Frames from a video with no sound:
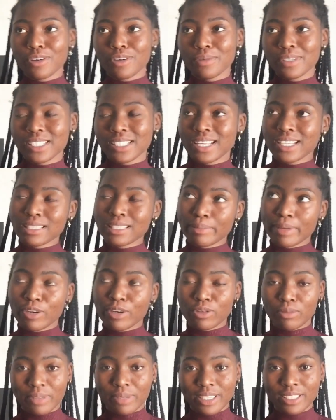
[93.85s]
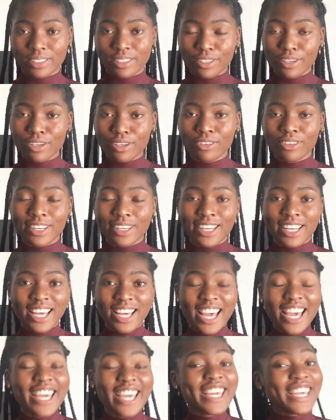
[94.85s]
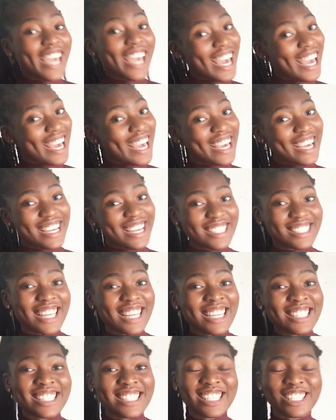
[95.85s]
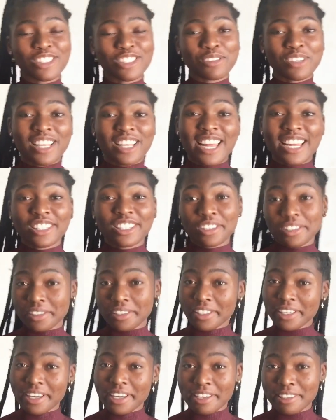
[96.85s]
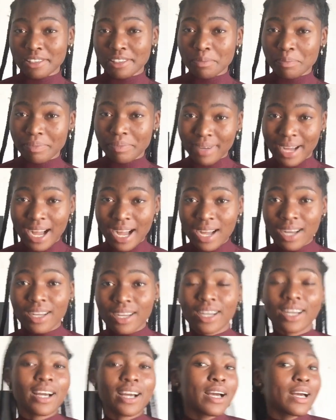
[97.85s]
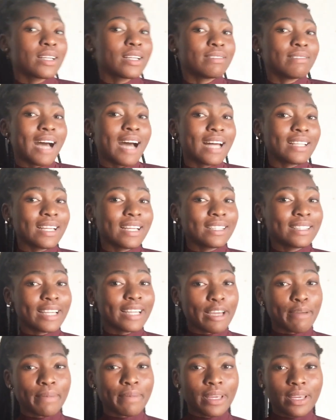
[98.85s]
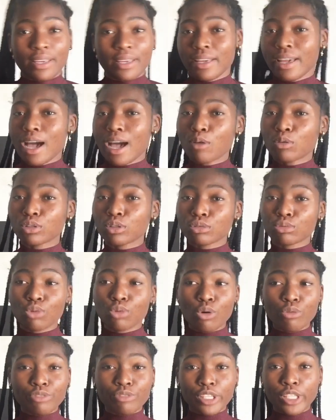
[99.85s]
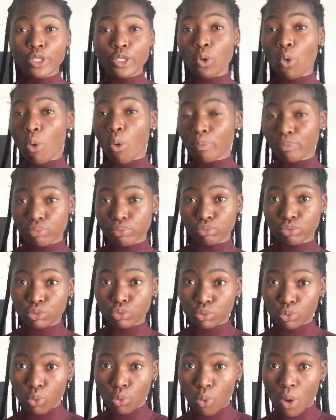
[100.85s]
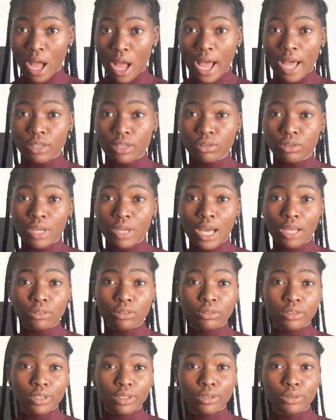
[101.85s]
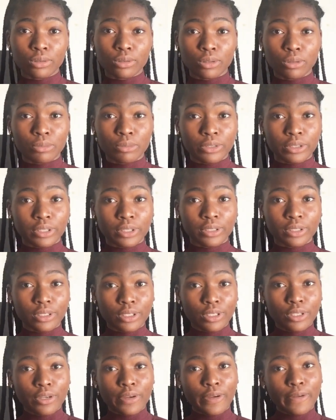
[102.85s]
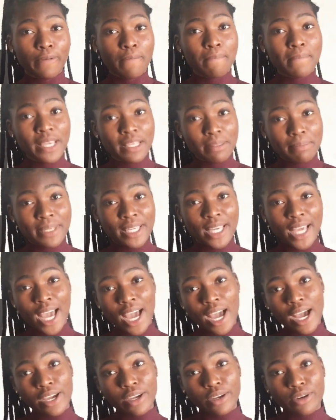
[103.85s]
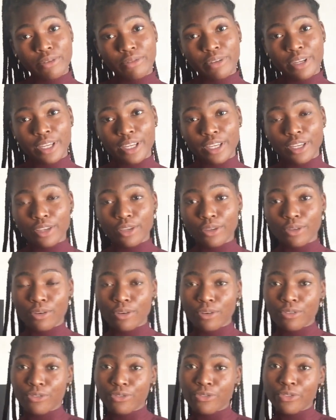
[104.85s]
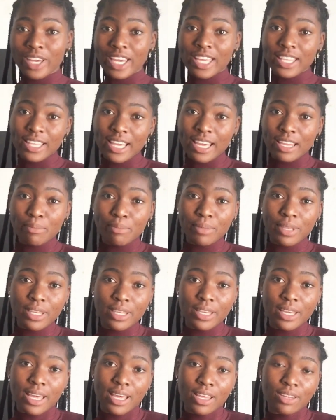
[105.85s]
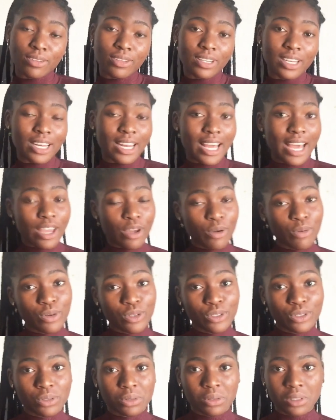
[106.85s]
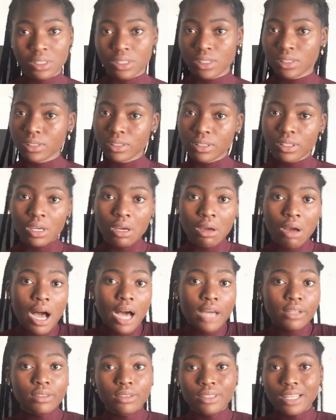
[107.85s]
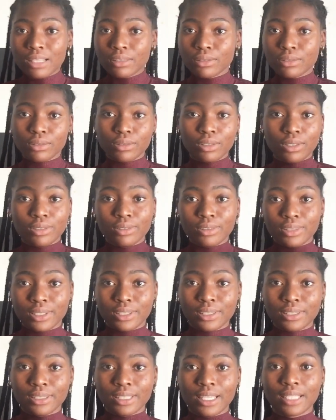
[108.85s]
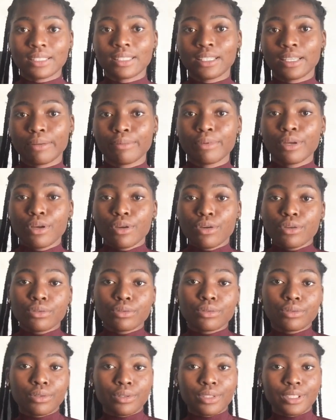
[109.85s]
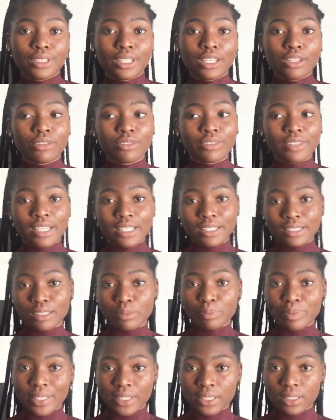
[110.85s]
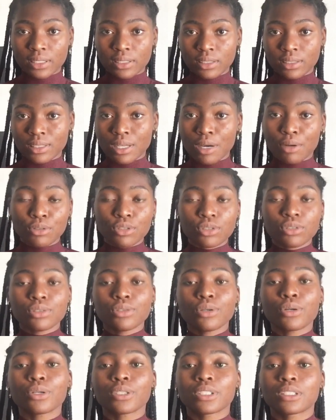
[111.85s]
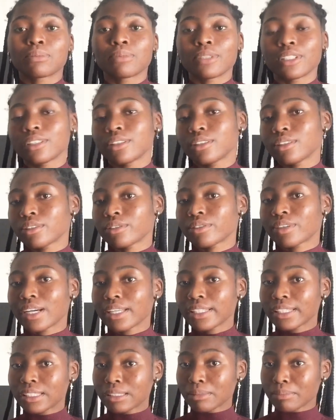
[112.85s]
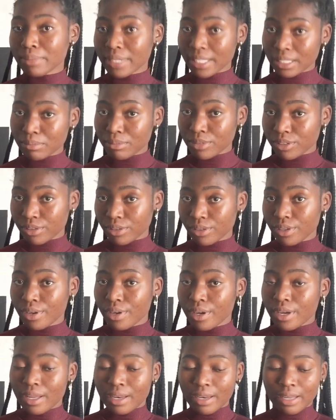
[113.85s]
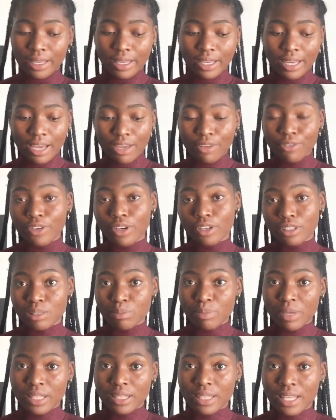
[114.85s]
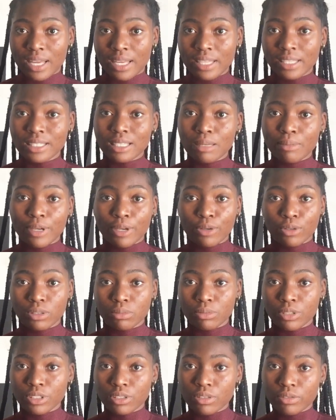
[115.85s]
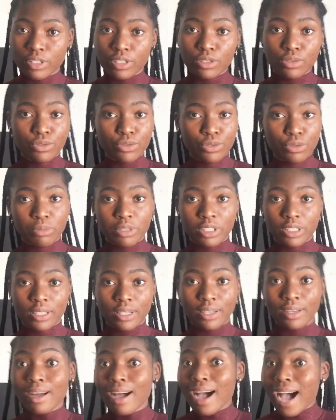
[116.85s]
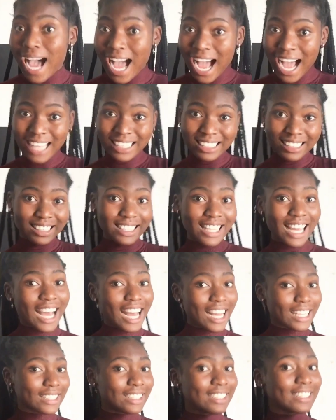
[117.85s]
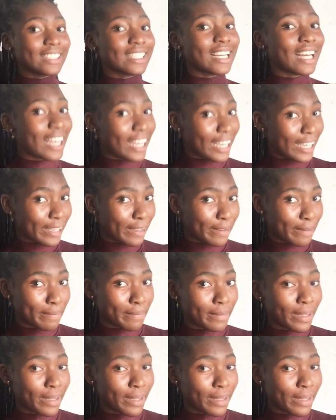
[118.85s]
When was the last time I hurt myself? Yes, I think it was like 3 years back. At that time, I was not really open to. I don't know how to tell somebody. You made me angry. You offended me. I don't like what you did. I don't know how to do all those things that time. So instead of telling the person, I was just hurt myself, and it made me. Like, I felt better. Anytime I was myself, I used to feel better. At that time.